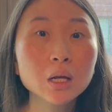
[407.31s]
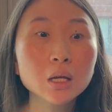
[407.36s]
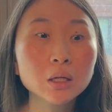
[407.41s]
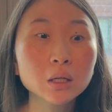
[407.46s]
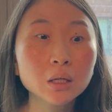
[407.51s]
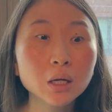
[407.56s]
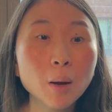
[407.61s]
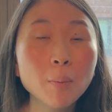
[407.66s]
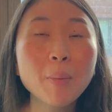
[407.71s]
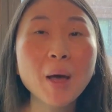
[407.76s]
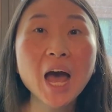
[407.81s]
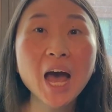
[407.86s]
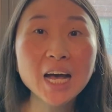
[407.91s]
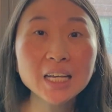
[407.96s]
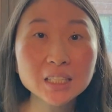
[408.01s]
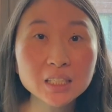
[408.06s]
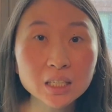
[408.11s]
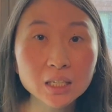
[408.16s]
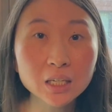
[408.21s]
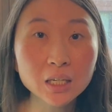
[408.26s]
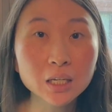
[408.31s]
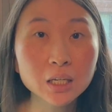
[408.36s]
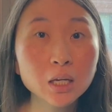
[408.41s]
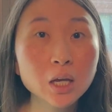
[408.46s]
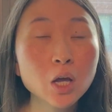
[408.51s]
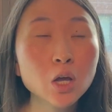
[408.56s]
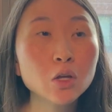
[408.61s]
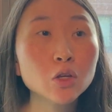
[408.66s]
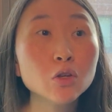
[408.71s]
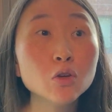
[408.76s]

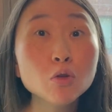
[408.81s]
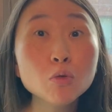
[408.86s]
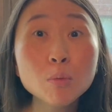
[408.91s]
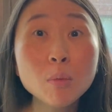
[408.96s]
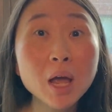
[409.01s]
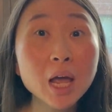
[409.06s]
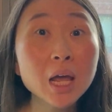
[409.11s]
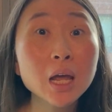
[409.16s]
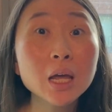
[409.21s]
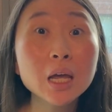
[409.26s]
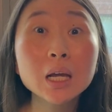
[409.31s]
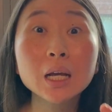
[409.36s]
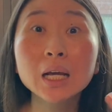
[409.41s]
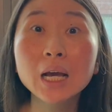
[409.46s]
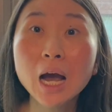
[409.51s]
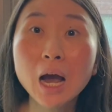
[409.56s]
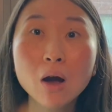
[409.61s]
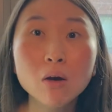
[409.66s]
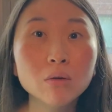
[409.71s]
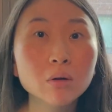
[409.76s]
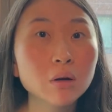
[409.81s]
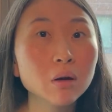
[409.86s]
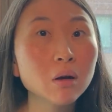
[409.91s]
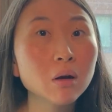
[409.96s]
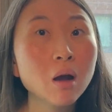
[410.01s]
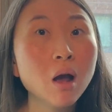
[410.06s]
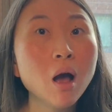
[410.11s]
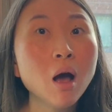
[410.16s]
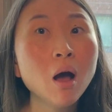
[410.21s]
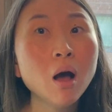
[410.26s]
capacity you may
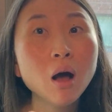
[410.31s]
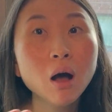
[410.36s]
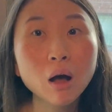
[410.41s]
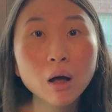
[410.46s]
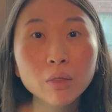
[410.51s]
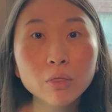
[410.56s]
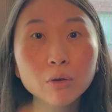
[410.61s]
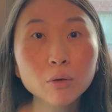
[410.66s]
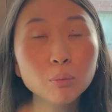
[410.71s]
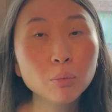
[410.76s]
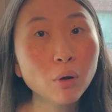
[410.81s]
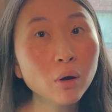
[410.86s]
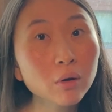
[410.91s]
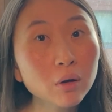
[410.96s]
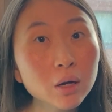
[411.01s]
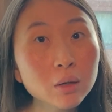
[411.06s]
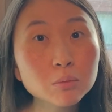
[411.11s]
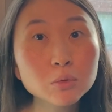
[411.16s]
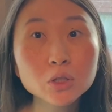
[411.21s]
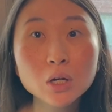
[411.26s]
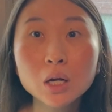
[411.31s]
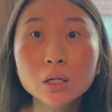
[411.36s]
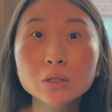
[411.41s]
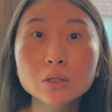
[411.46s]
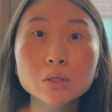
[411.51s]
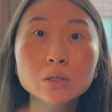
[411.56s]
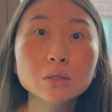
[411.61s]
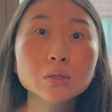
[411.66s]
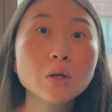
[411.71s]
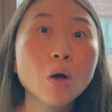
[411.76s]
encounter other program
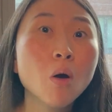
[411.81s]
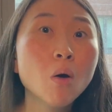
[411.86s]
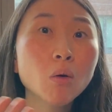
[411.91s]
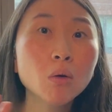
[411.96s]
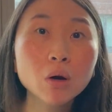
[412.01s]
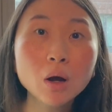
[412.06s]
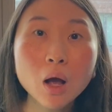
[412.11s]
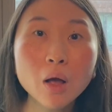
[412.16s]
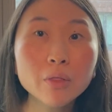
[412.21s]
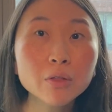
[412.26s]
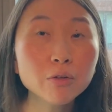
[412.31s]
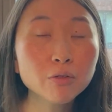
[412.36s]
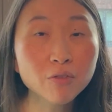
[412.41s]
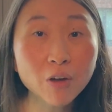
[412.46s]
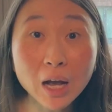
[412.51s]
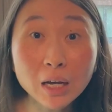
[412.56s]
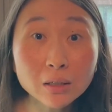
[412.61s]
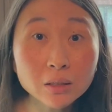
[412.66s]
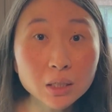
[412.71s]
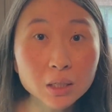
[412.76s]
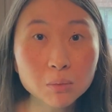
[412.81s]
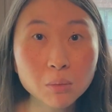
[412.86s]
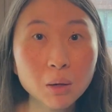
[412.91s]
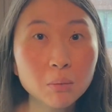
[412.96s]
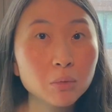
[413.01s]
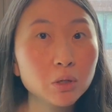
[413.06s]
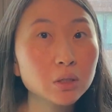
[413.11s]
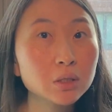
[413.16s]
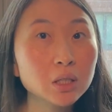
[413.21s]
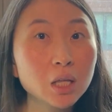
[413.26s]
directors or other faculty
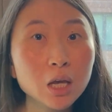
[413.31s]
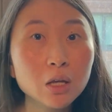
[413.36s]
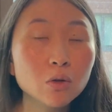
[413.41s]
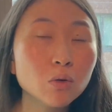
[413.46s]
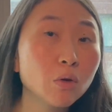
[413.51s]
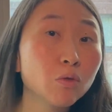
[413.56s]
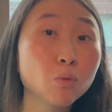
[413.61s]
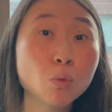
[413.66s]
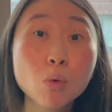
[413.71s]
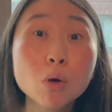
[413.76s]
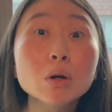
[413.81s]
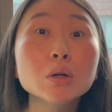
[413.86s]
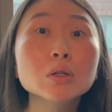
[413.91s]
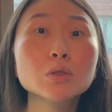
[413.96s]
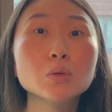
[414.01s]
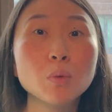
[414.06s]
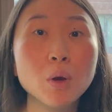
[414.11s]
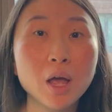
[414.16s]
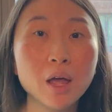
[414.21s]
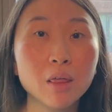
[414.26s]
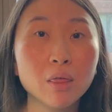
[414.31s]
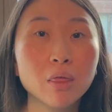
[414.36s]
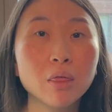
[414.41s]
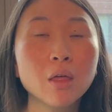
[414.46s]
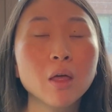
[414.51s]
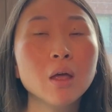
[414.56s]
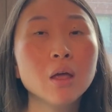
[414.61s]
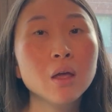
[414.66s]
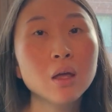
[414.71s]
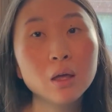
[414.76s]
members that you have worked with
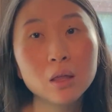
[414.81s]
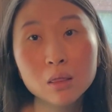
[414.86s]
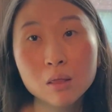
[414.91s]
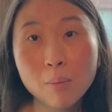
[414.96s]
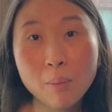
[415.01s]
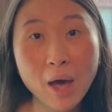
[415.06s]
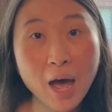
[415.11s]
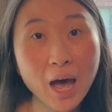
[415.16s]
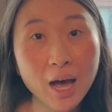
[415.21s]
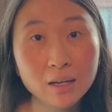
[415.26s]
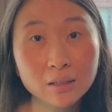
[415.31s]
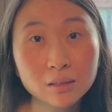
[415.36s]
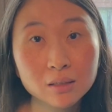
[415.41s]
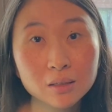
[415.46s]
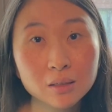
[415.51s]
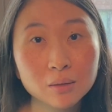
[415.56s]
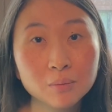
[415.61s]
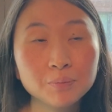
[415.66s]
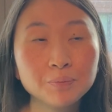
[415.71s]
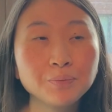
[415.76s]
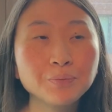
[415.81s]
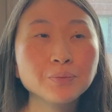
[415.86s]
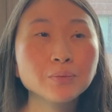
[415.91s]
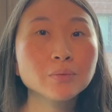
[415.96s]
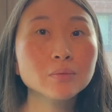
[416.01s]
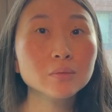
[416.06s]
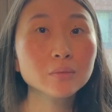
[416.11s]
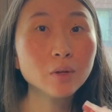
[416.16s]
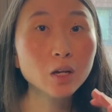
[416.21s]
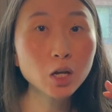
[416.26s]
in the past.
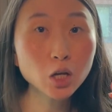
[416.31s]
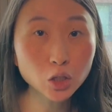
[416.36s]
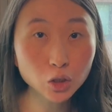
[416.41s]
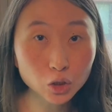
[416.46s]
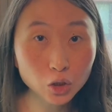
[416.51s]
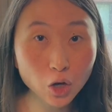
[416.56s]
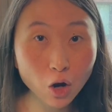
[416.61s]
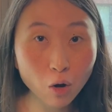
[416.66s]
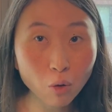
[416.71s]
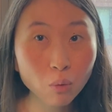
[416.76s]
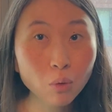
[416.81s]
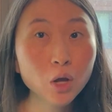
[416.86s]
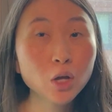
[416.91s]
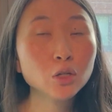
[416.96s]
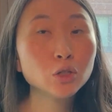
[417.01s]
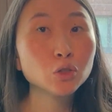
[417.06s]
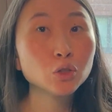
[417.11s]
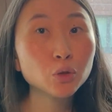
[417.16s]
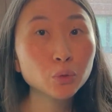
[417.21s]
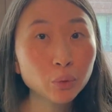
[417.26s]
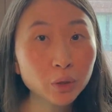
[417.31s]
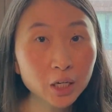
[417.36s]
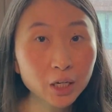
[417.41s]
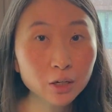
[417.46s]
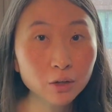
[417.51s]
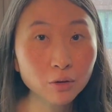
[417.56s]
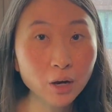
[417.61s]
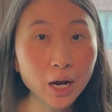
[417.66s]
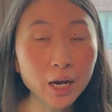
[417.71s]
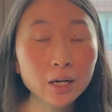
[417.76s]
So to
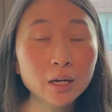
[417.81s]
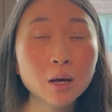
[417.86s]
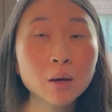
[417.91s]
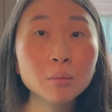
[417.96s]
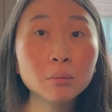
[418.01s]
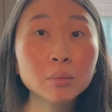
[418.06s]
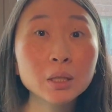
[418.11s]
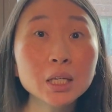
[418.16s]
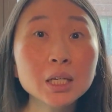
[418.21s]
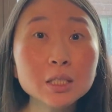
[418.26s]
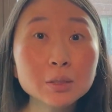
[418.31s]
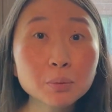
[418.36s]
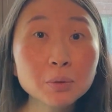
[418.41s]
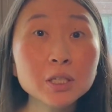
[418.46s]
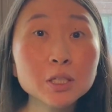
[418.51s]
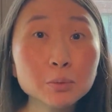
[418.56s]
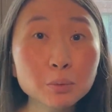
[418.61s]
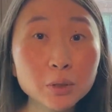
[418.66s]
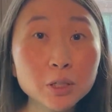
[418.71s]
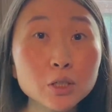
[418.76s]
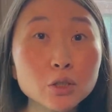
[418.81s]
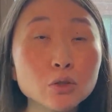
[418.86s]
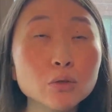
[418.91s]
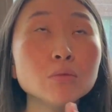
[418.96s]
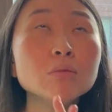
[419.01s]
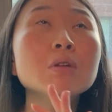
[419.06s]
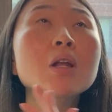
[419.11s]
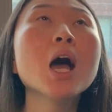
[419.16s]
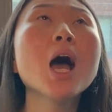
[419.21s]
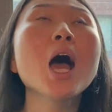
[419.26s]
reiterate, please, please, please do
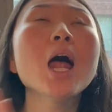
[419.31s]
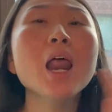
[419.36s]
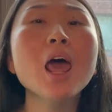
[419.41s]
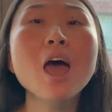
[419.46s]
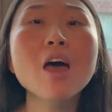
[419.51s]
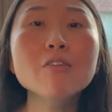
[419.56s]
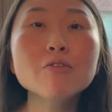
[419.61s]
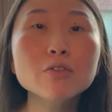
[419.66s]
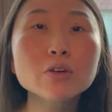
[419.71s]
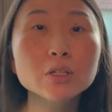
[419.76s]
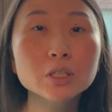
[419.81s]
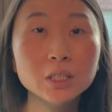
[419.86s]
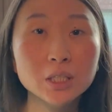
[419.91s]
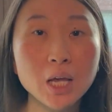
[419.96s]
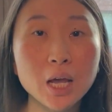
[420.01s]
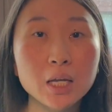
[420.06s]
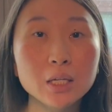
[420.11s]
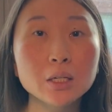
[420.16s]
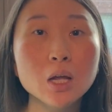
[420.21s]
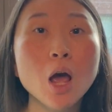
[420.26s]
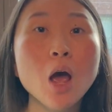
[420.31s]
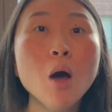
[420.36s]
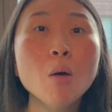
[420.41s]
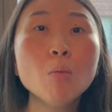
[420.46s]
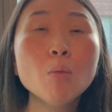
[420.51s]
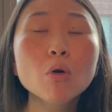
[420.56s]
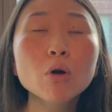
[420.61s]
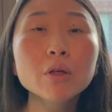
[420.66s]
not ever send more